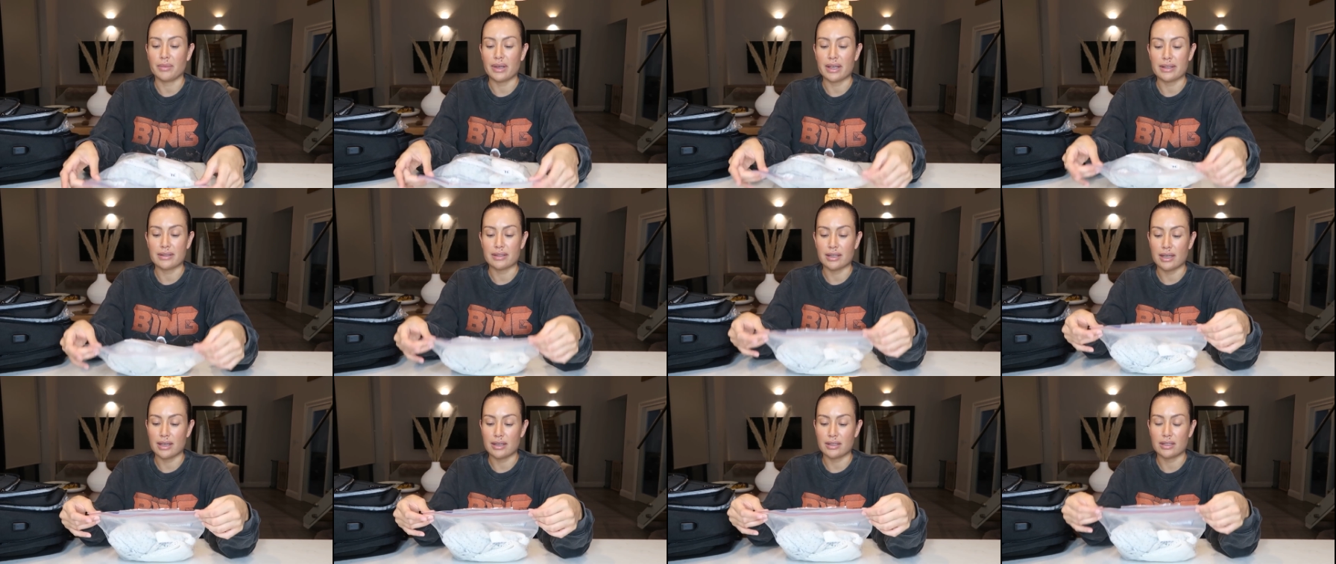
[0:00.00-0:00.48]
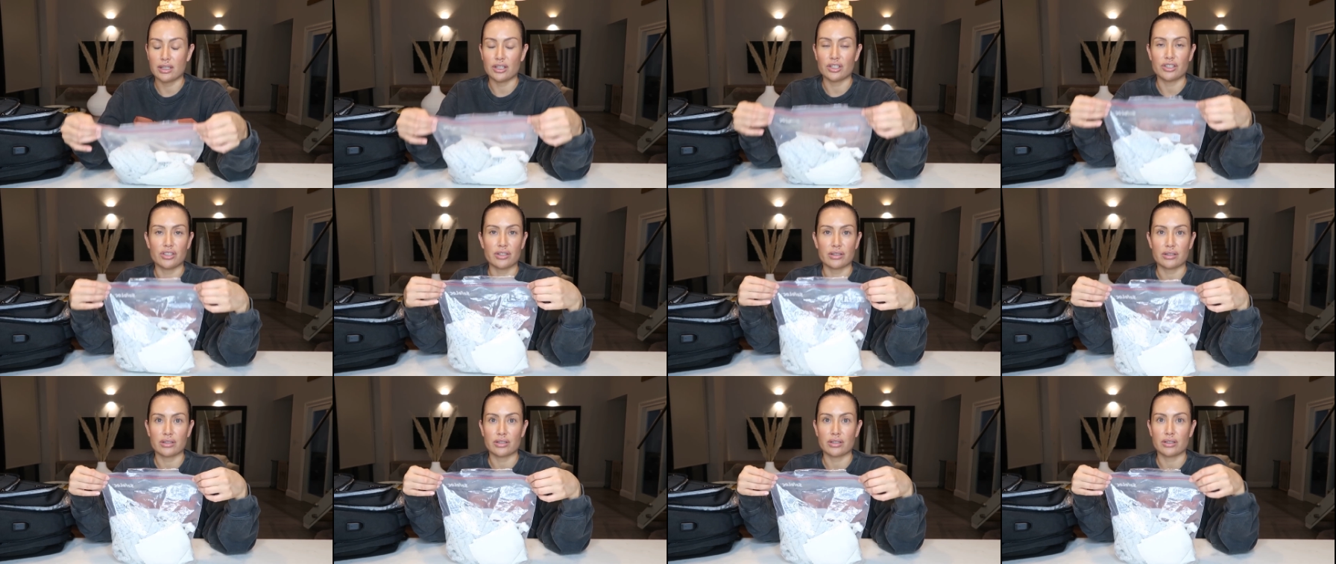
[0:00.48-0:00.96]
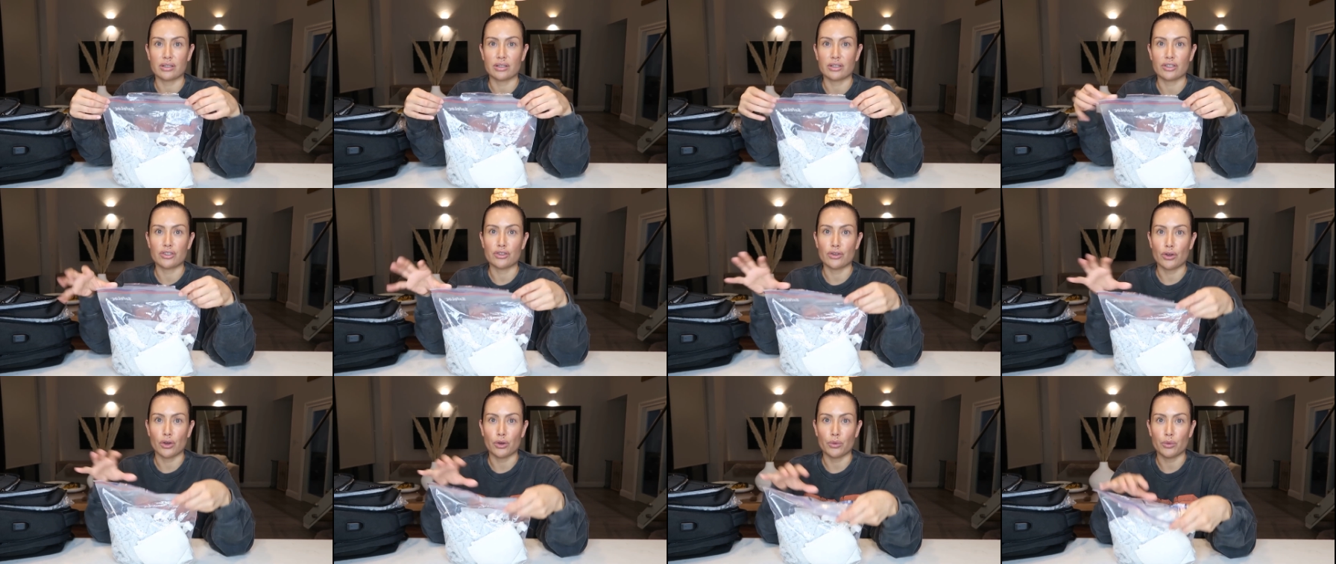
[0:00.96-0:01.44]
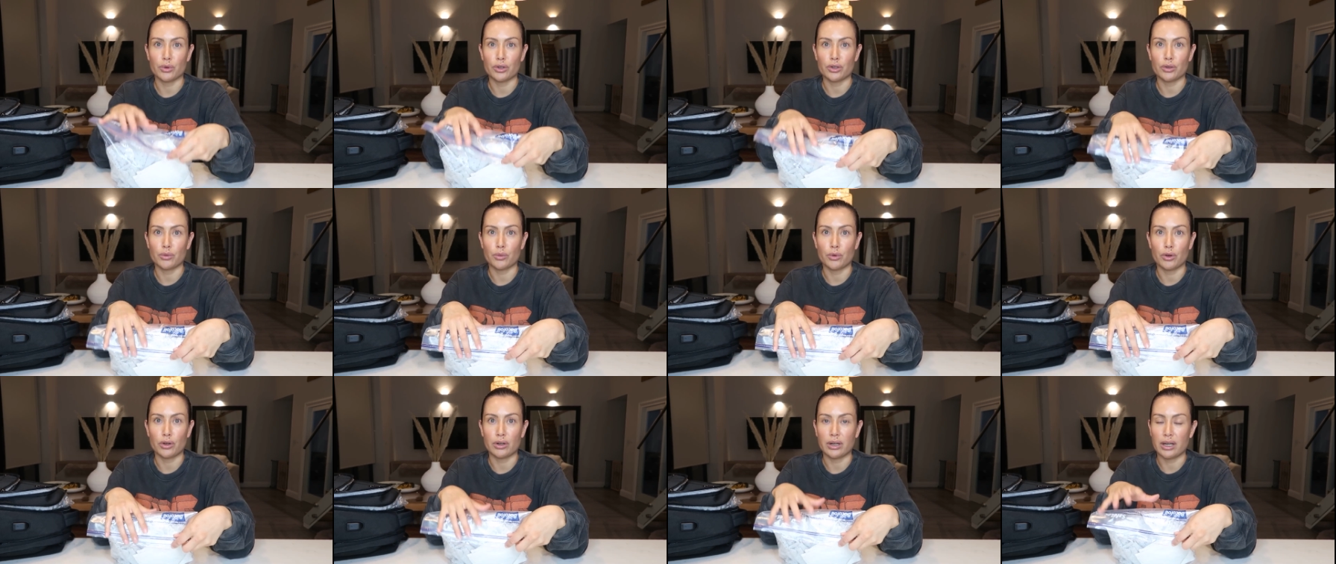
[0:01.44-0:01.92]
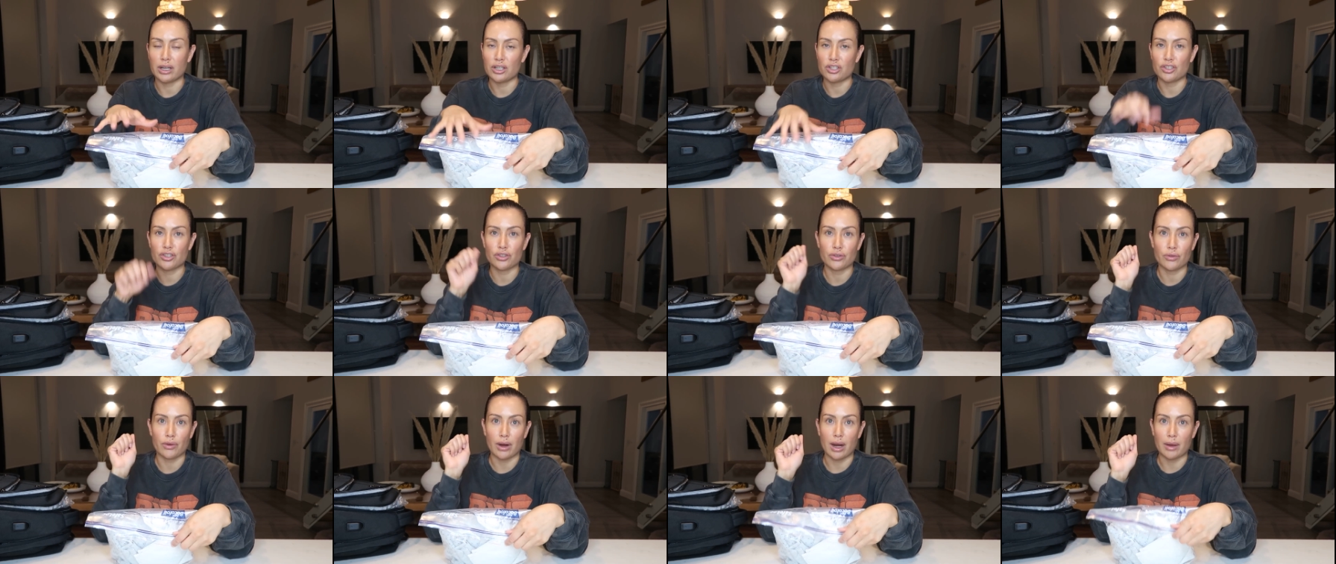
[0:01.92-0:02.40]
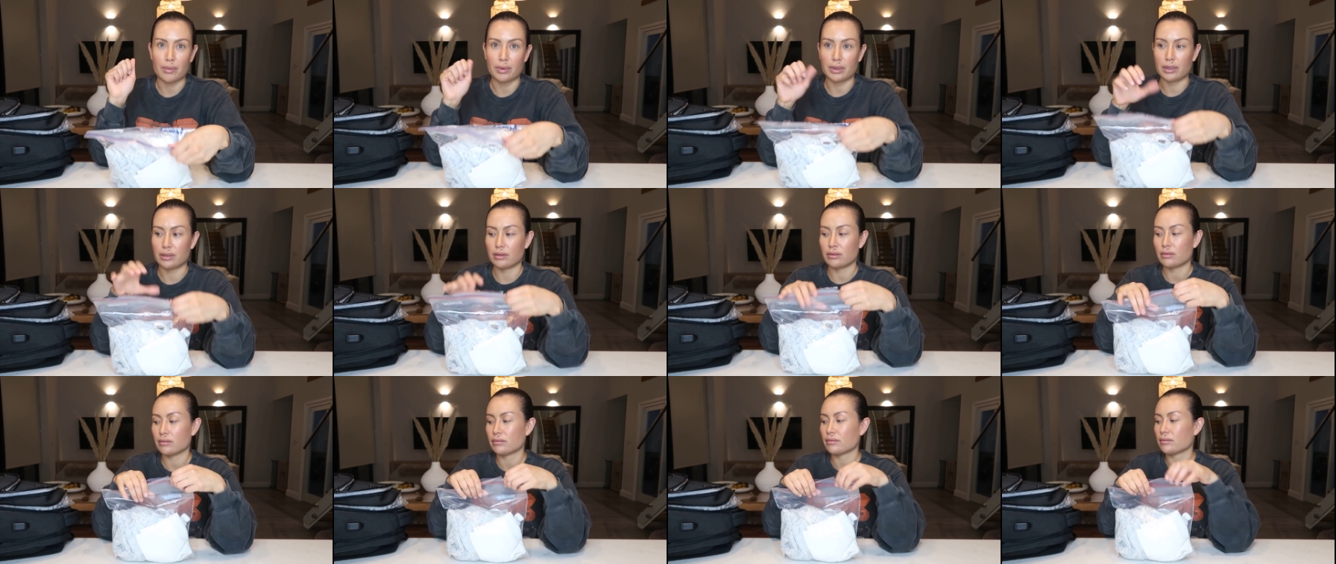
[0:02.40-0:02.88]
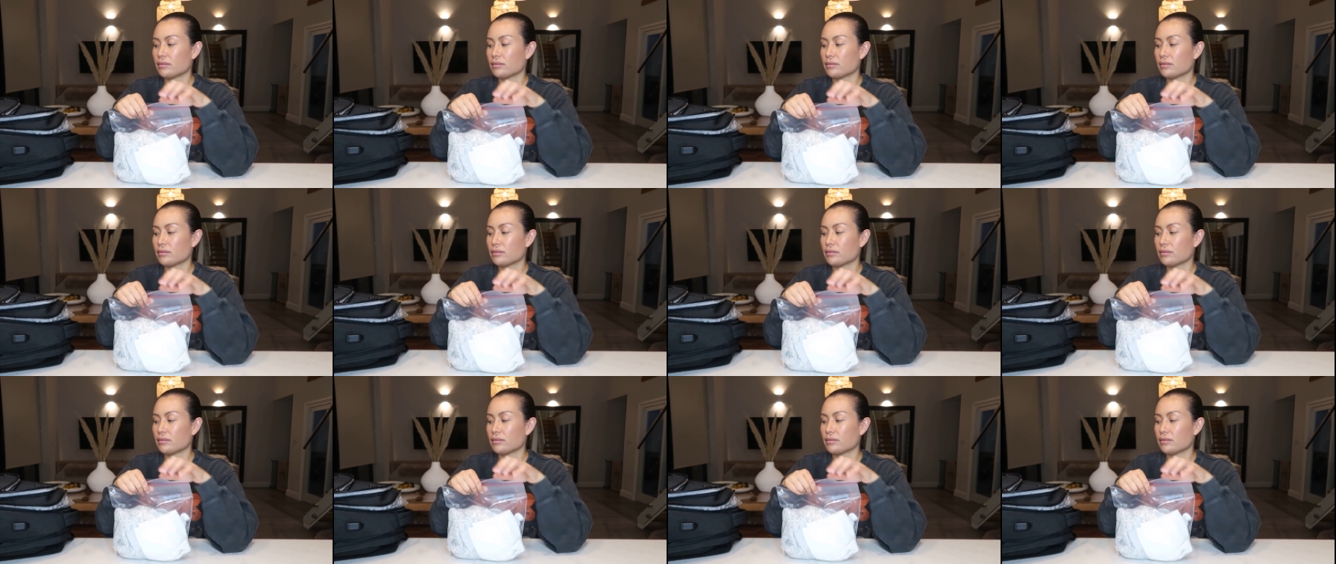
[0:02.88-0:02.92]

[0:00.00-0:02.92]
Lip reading: It's easier just to know what you want and just grab it.